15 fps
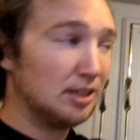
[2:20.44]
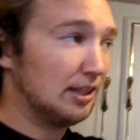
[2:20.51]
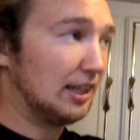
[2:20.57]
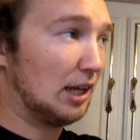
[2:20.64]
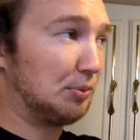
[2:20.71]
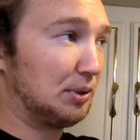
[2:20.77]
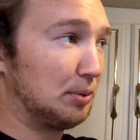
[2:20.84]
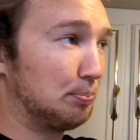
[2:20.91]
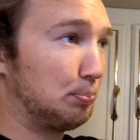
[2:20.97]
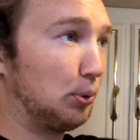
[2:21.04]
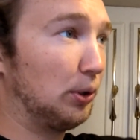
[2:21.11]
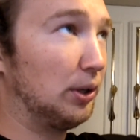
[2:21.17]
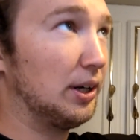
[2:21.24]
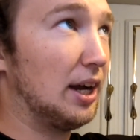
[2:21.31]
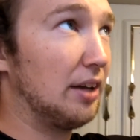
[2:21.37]
Then we
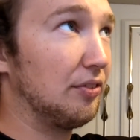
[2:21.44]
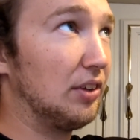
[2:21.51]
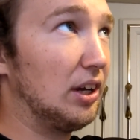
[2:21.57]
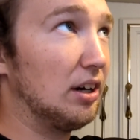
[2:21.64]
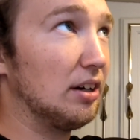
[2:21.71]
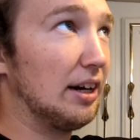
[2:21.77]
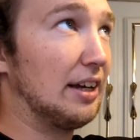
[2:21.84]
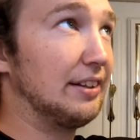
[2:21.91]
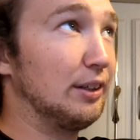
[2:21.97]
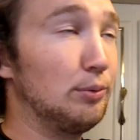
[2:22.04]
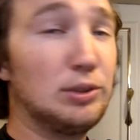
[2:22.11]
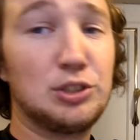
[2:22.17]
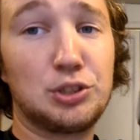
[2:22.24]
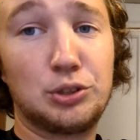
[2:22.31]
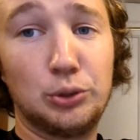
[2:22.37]
put it on there. I think we
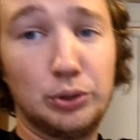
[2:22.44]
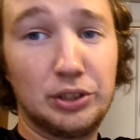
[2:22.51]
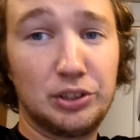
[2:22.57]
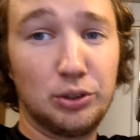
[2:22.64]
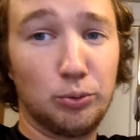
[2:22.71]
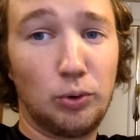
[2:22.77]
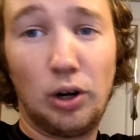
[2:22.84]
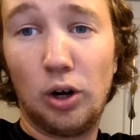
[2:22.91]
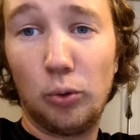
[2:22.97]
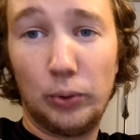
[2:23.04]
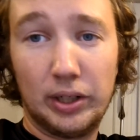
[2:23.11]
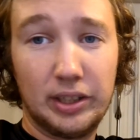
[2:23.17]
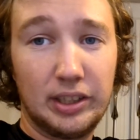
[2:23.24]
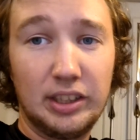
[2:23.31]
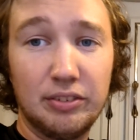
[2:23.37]
just glued it to the wall. We
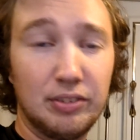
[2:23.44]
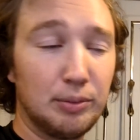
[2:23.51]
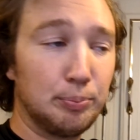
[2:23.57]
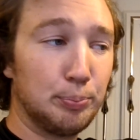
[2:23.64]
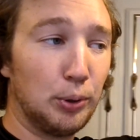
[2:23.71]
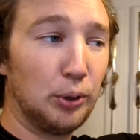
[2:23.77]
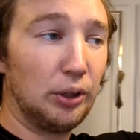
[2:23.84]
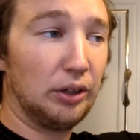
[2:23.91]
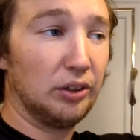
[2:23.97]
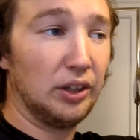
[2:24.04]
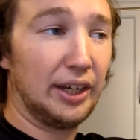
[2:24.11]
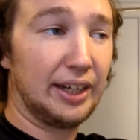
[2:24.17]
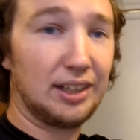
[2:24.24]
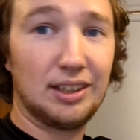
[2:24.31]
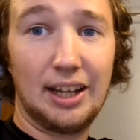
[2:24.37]
didn't even put
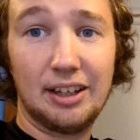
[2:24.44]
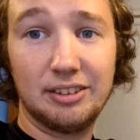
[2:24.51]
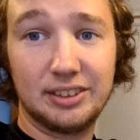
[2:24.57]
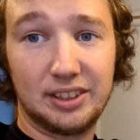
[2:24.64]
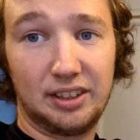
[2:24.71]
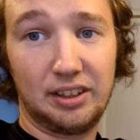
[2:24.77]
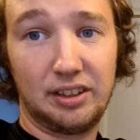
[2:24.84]
like nails in